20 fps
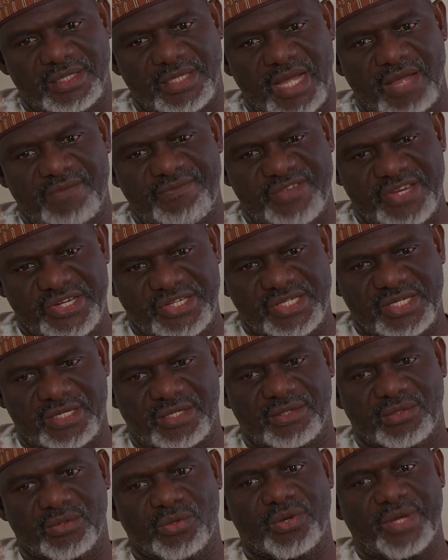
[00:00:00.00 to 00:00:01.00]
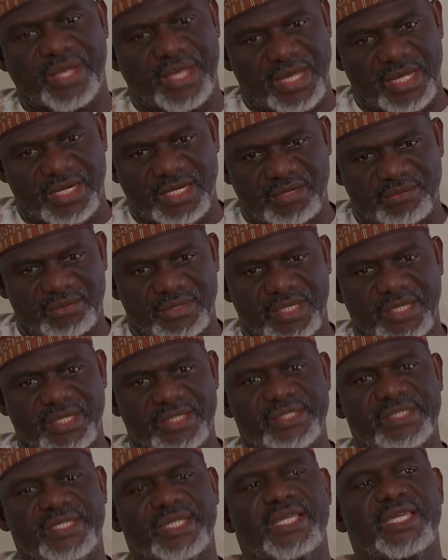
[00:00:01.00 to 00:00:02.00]
aviation or airlift
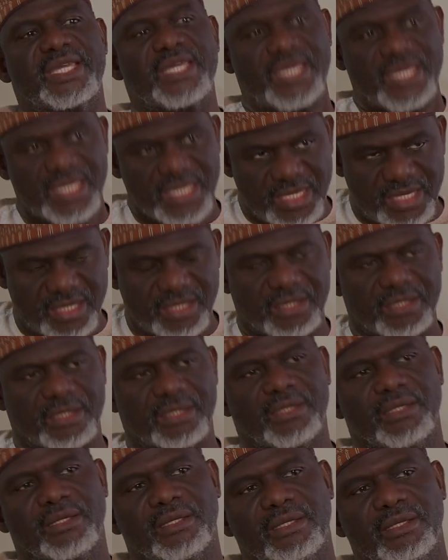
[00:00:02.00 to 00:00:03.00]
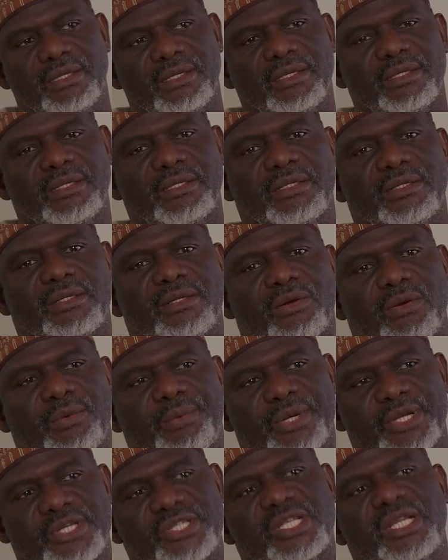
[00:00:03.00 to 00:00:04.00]
is the key
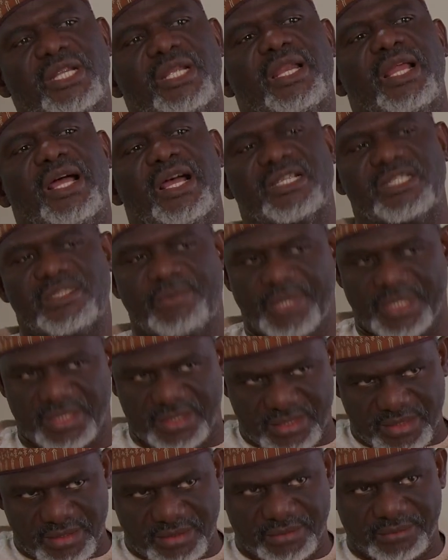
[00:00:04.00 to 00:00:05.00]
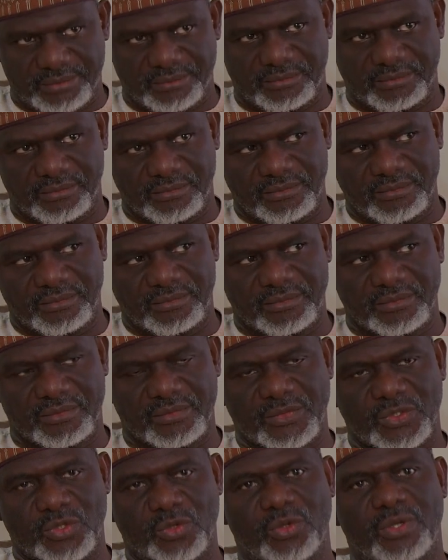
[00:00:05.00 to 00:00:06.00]
operational aspect
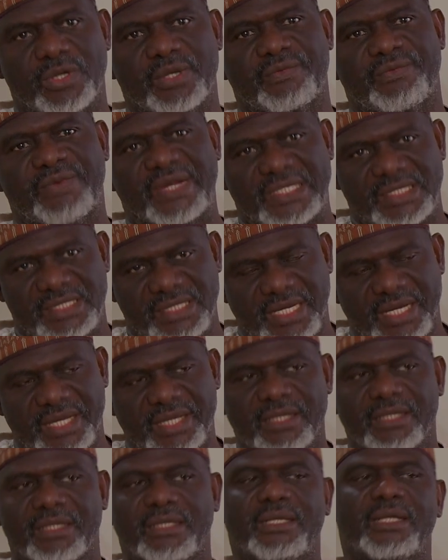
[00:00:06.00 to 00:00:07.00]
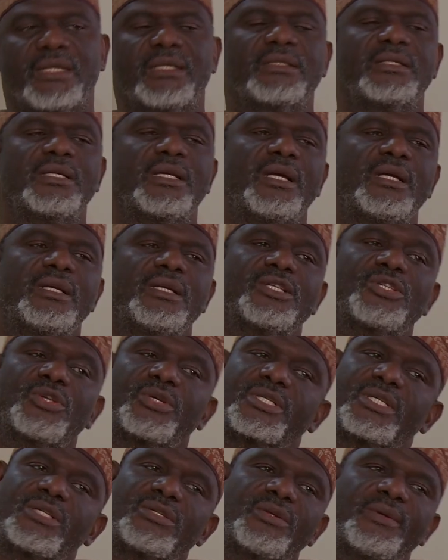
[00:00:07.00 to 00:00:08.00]
or factor in the
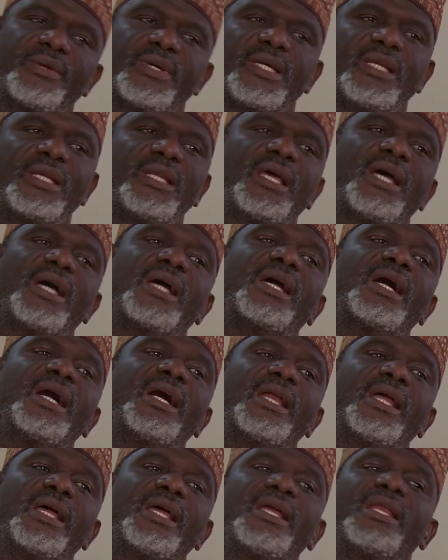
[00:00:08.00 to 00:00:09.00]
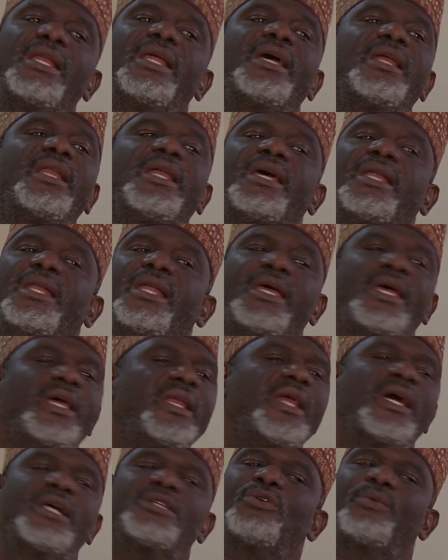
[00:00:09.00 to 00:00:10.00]
success of any
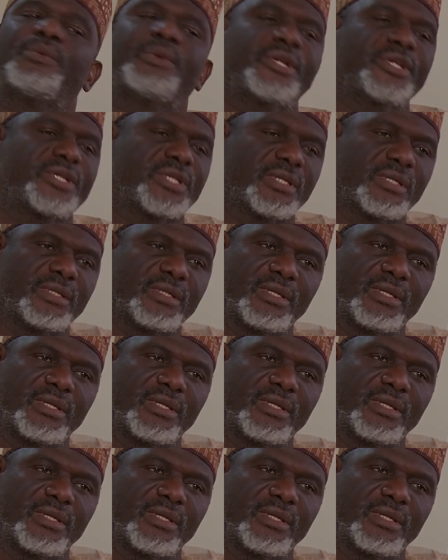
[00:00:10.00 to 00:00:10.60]
Hajj operation.